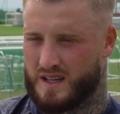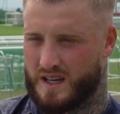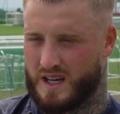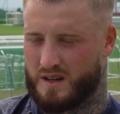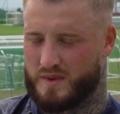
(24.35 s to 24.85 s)

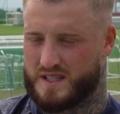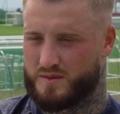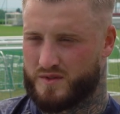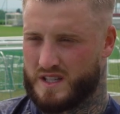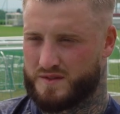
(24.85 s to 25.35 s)
Made
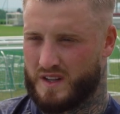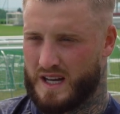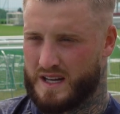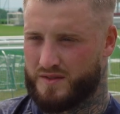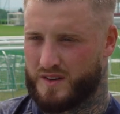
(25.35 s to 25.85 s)
some friends for
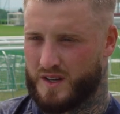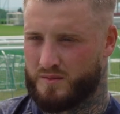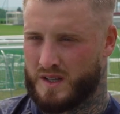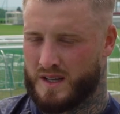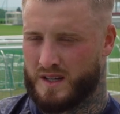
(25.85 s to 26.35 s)
life and
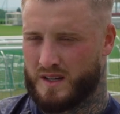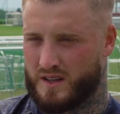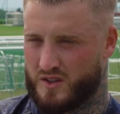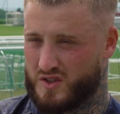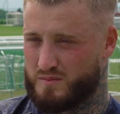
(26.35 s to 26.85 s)

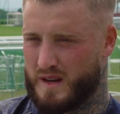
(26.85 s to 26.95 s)
some